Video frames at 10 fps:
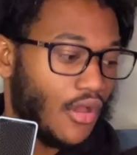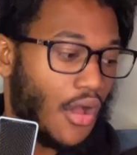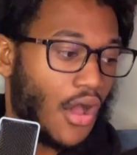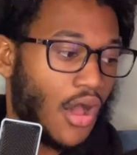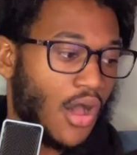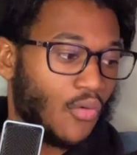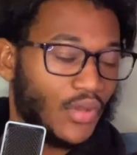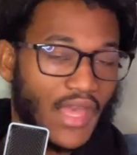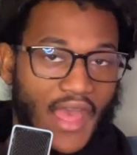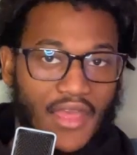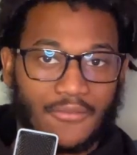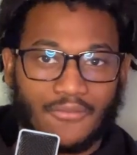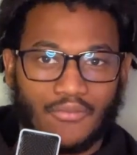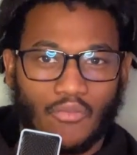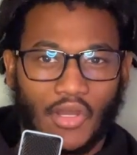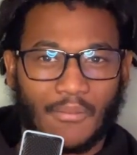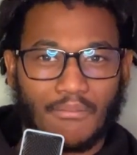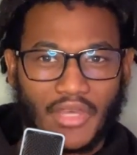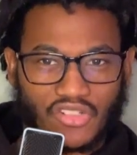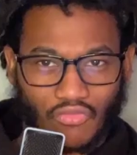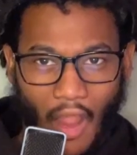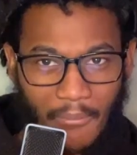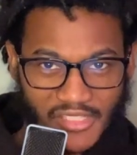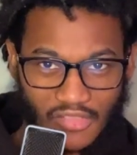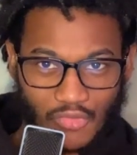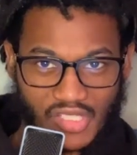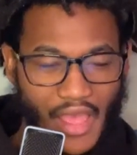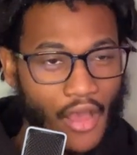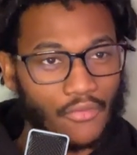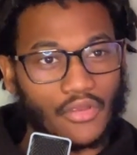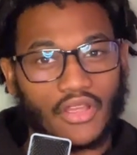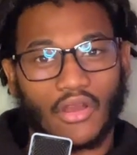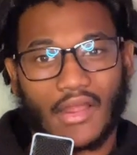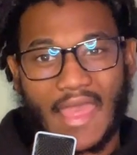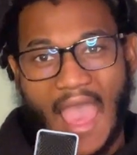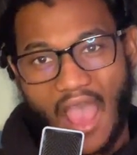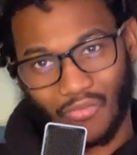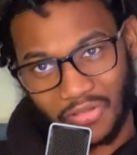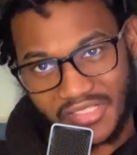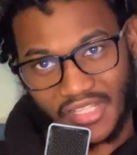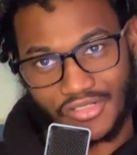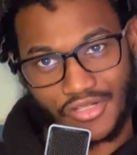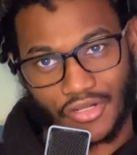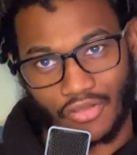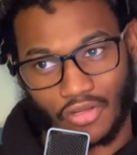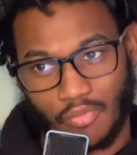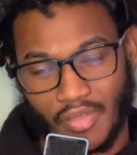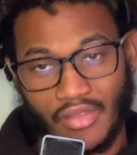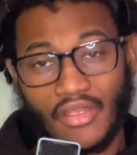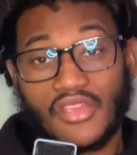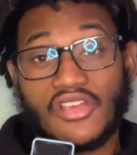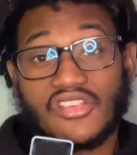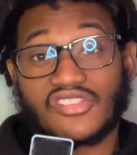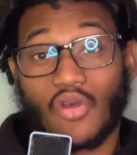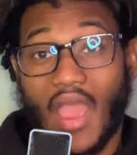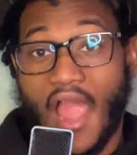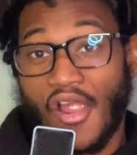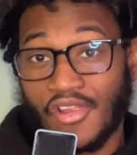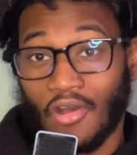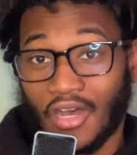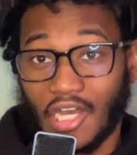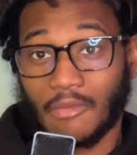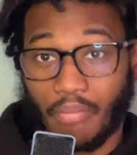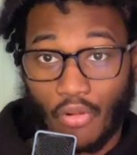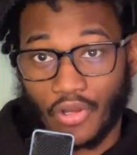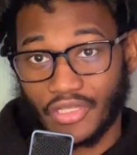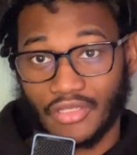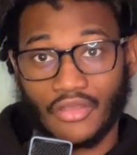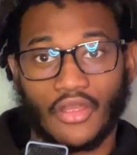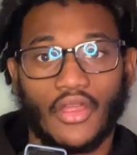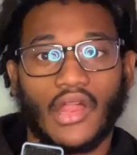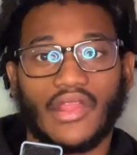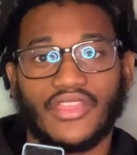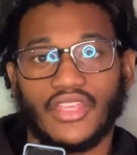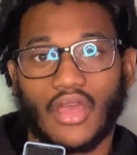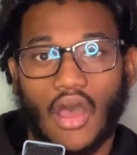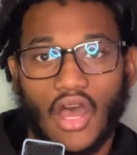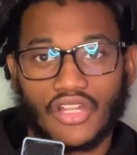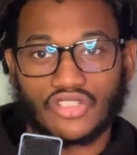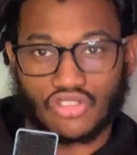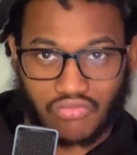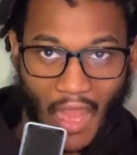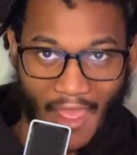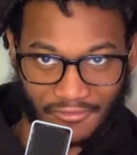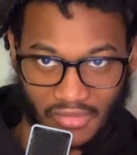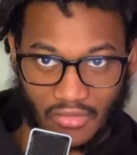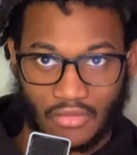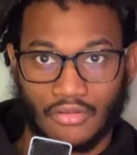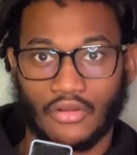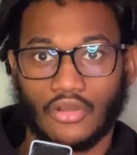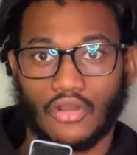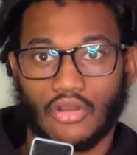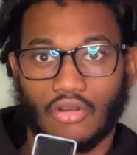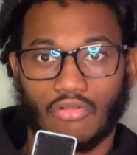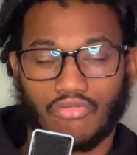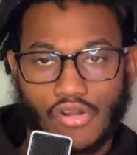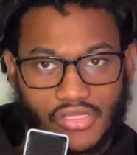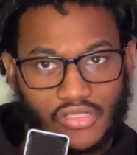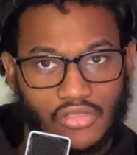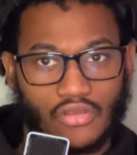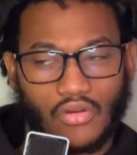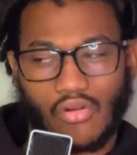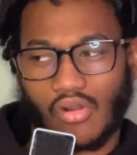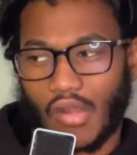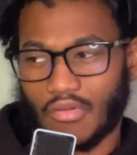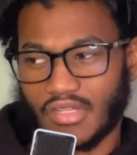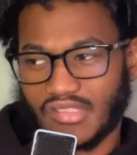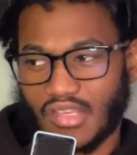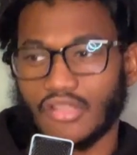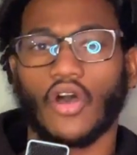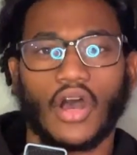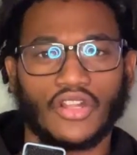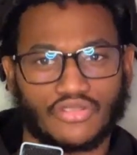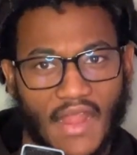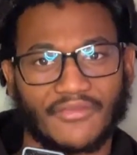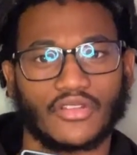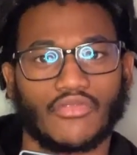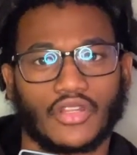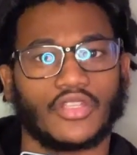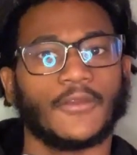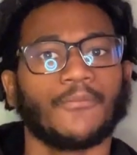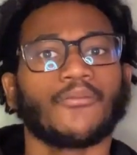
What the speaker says: we had what Mitchell Robinson was out, Cat was injured a little bit, so Ariel Huckporty, the undrafted rookie, or I want to say no, undrafted rookie,